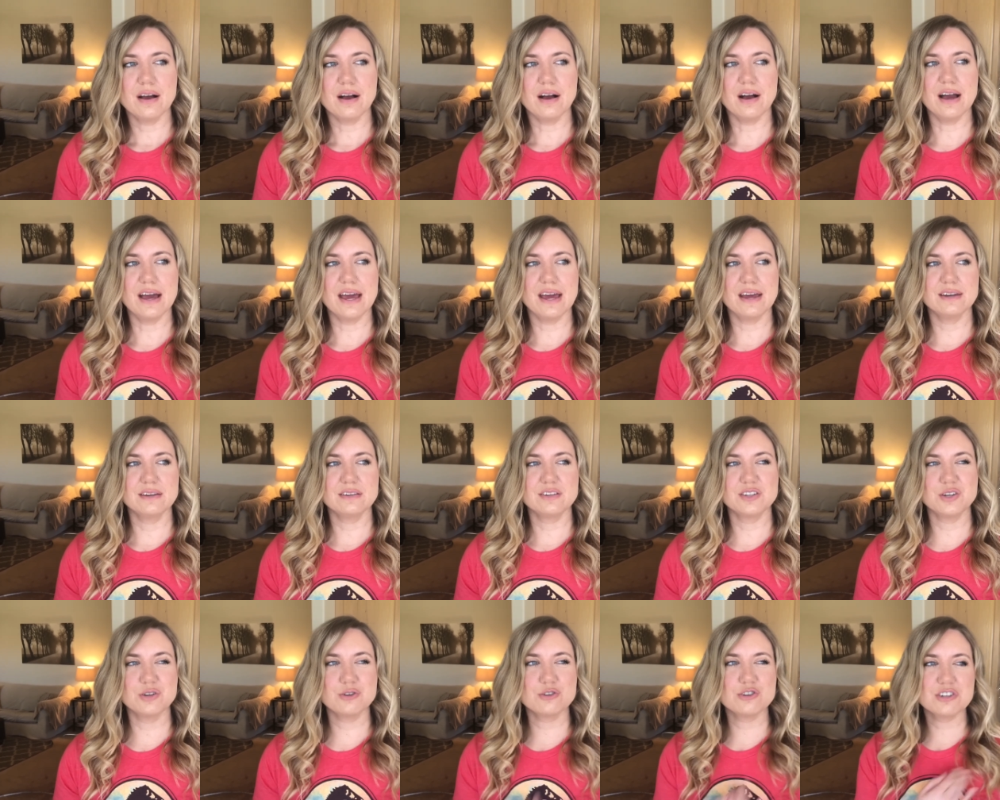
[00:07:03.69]

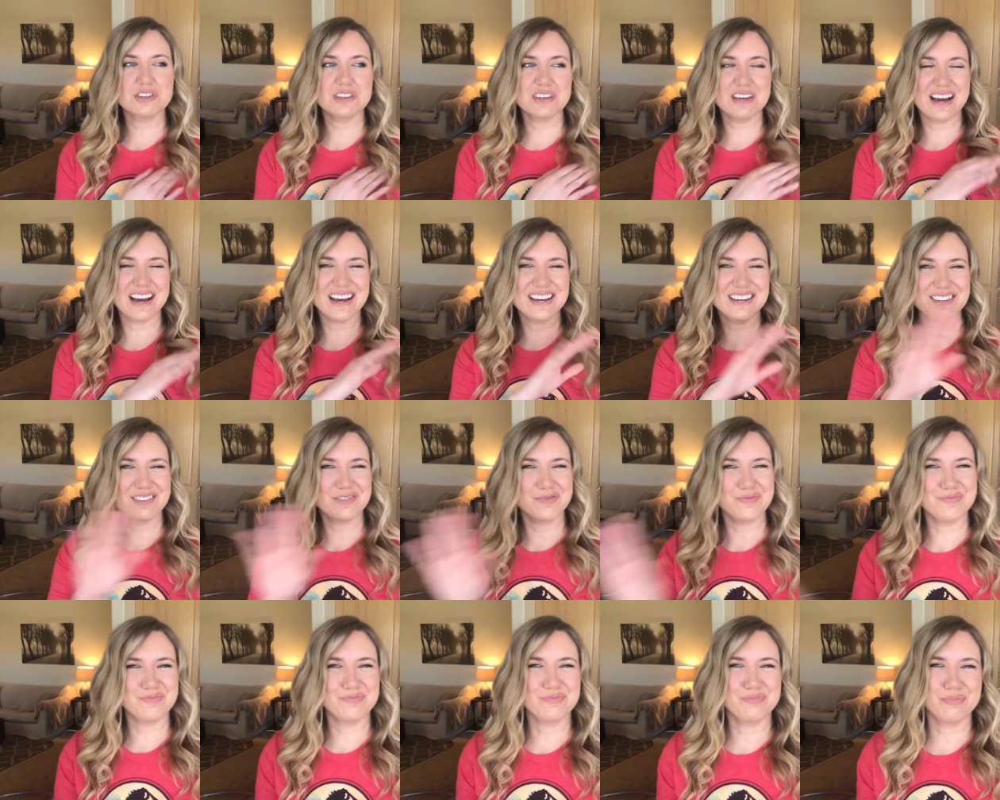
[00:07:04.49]
And usually I
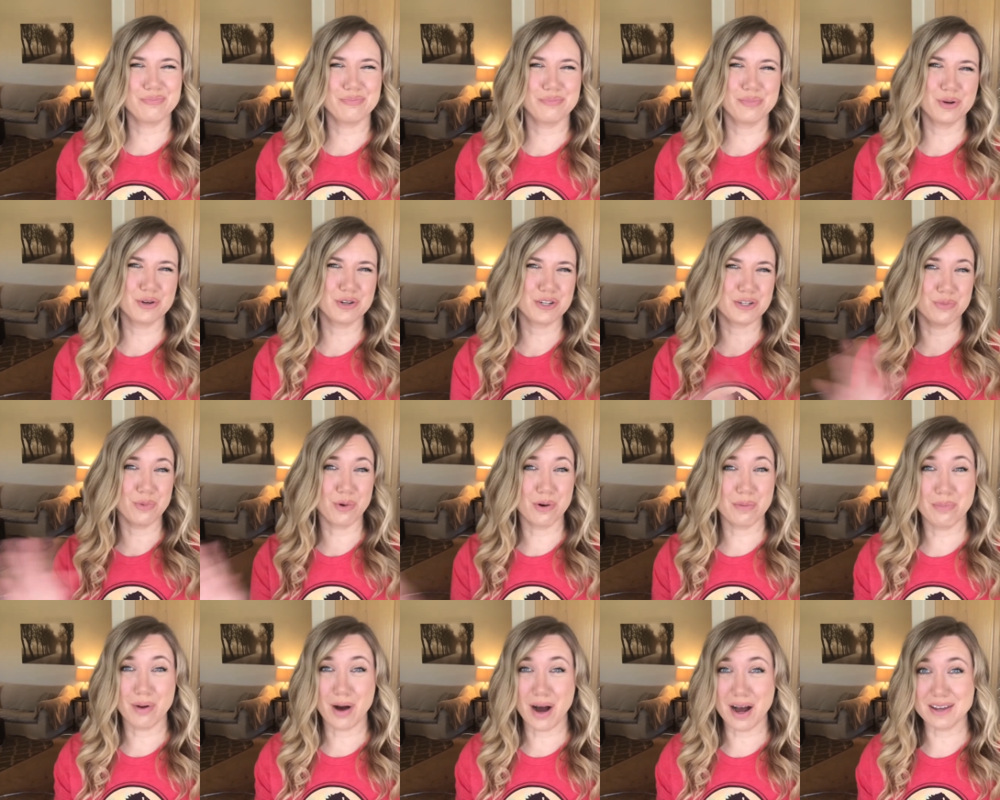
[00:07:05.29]
push
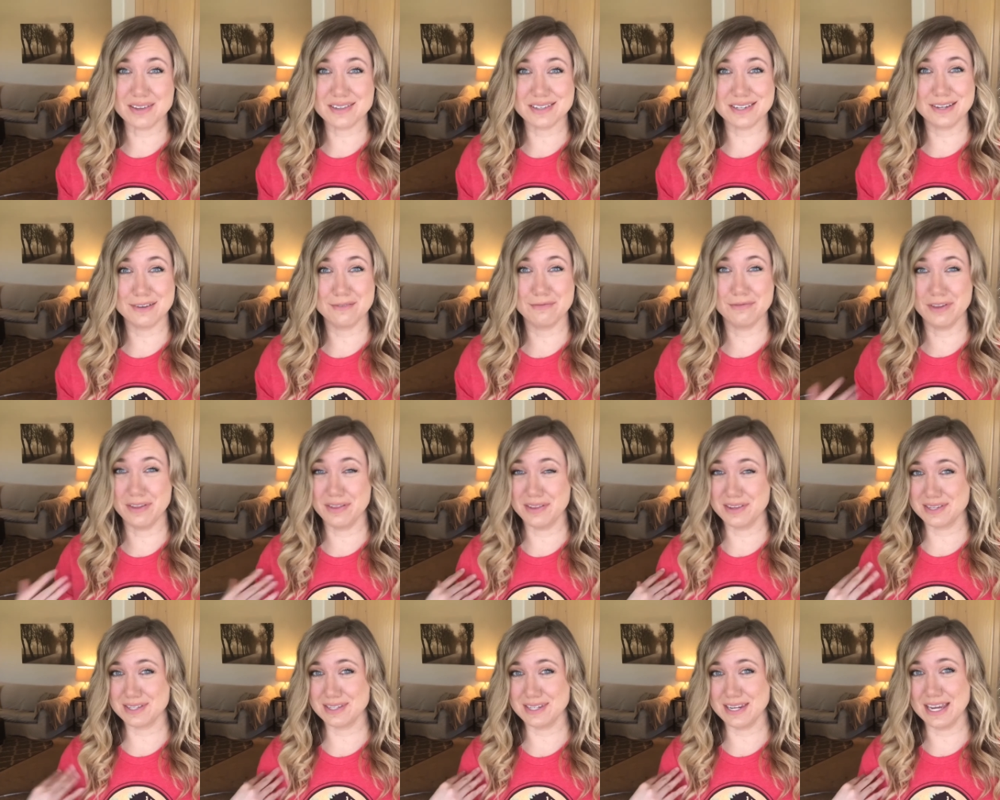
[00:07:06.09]
more positive
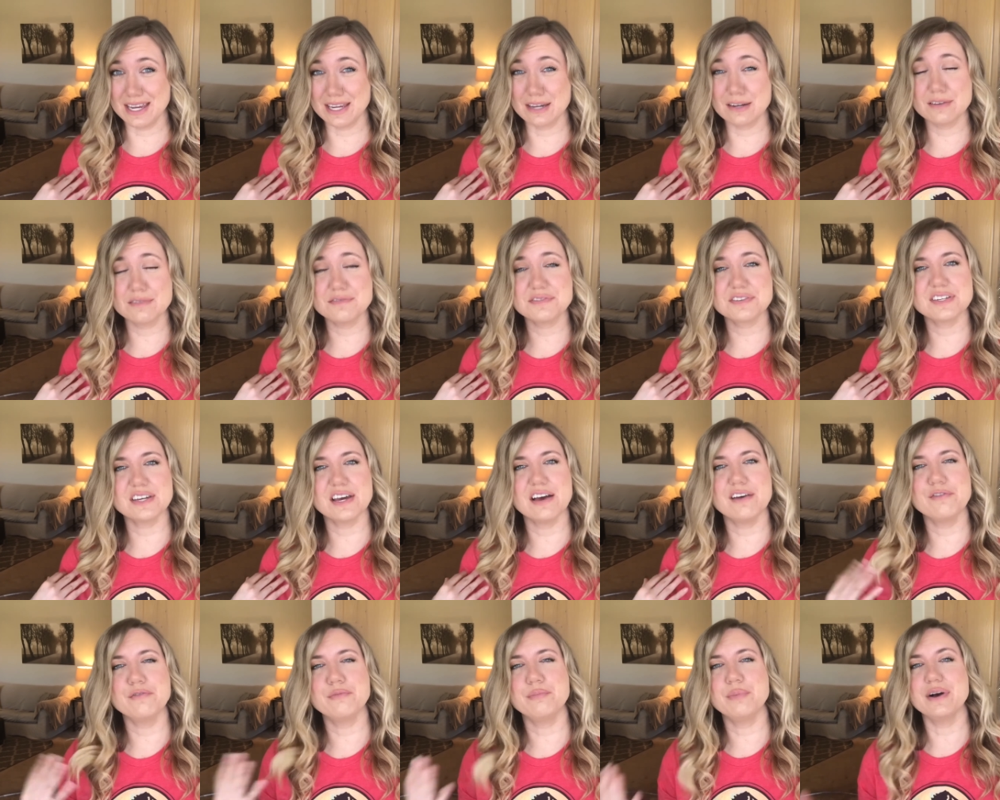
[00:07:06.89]
than this negative
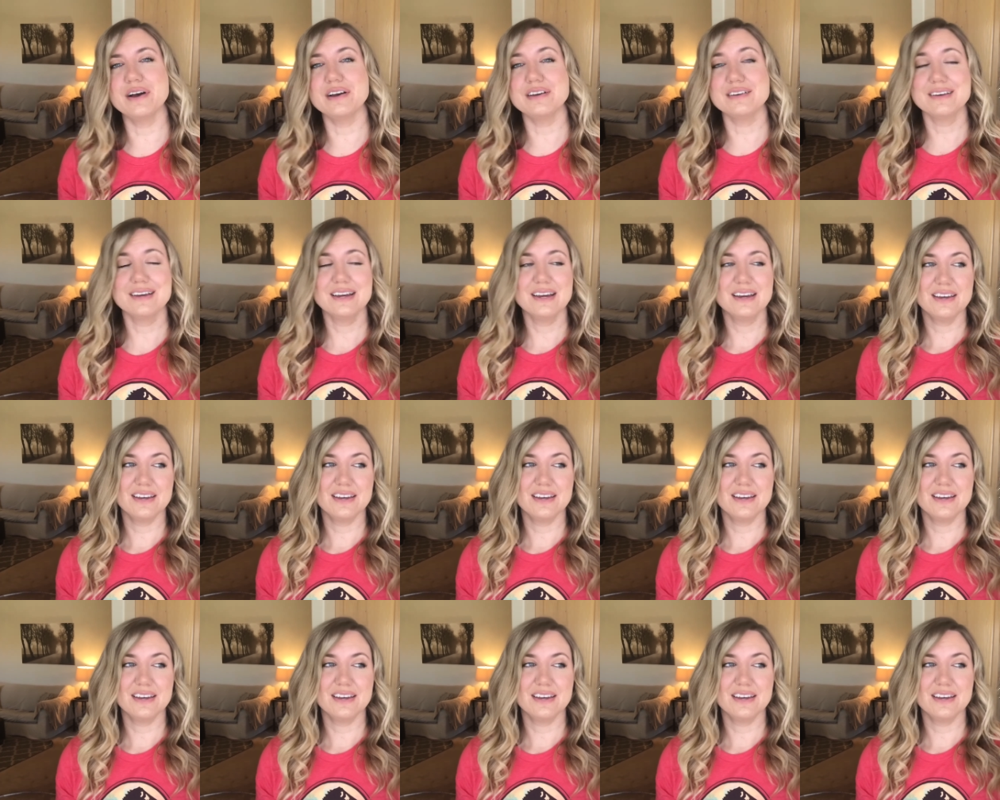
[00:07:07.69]
stuff, but